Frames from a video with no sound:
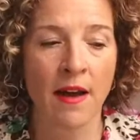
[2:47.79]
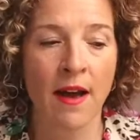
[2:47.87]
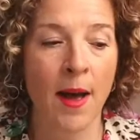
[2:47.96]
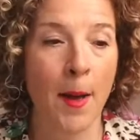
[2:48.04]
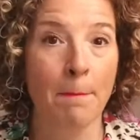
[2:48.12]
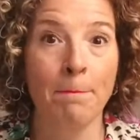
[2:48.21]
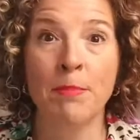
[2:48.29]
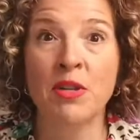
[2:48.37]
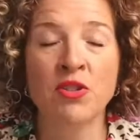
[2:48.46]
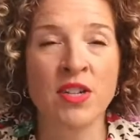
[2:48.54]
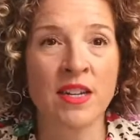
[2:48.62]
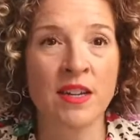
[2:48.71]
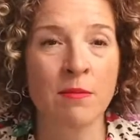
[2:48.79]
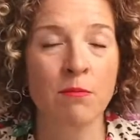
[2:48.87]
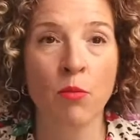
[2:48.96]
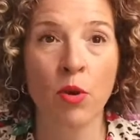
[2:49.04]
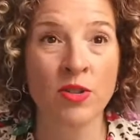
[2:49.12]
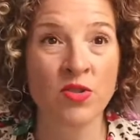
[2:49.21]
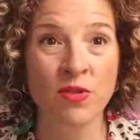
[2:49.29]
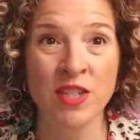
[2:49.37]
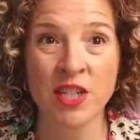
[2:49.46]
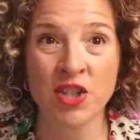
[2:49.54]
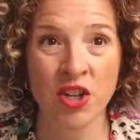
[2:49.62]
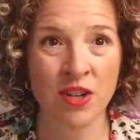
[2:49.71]
um, building more
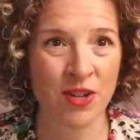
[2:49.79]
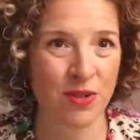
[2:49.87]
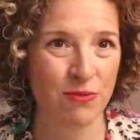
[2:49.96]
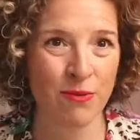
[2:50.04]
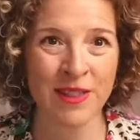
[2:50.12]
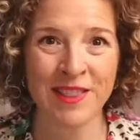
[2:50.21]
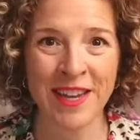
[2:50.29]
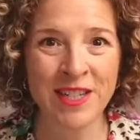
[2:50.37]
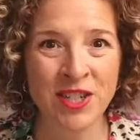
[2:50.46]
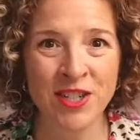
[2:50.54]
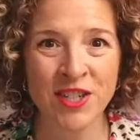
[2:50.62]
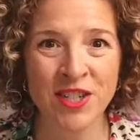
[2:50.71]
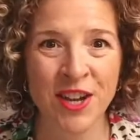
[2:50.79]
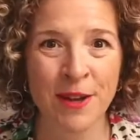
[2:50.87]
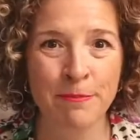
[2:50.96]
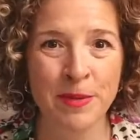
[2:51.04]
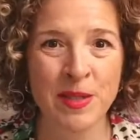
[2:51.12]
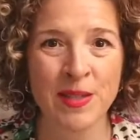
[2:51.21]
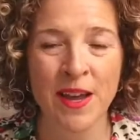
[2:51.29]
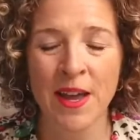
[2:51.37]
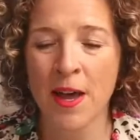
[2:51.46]
strategic relationships,